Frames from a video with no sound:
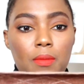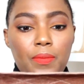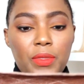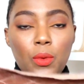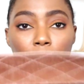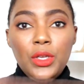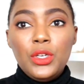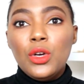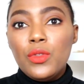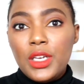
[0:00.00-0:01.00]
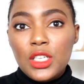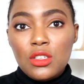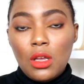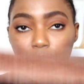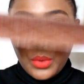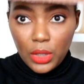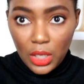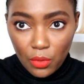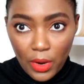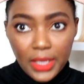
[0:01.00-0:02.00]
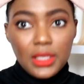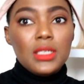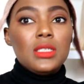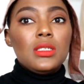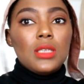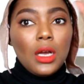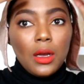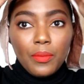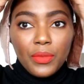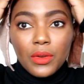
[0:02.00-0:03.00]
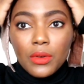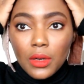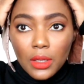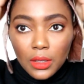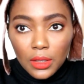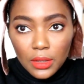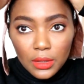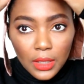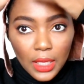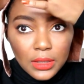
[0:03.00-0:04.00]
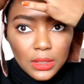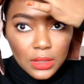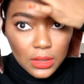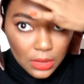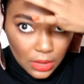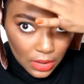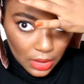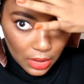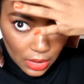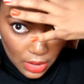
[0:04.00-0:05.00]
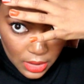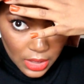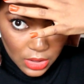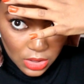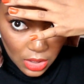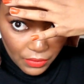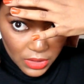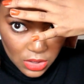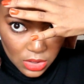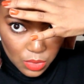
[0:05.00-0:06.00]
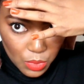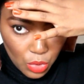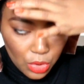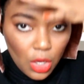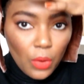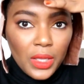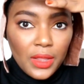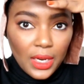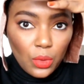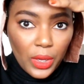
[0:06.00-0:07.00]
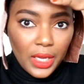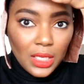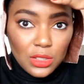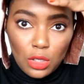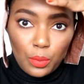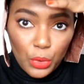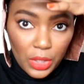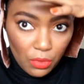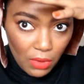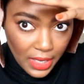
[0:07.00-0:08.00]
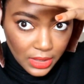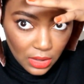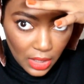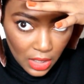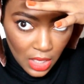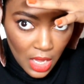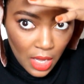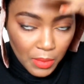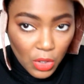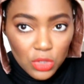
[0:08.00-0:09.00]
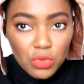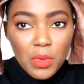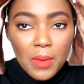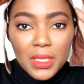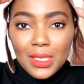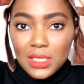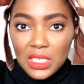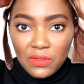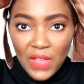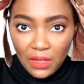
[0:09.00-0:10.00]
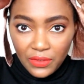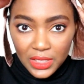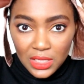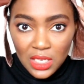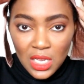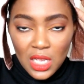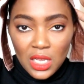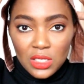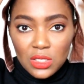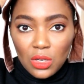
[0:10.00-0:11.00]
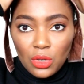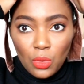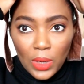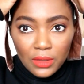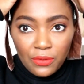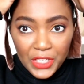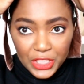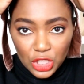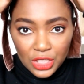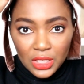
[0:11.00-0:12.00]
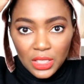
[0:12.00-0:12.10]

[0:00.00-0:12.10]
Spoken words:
gonna the way you know that it's not put in right is that it needs, if it's smooth going that way, it's not put in right. Okay, because remember this is velvet, so you want friction.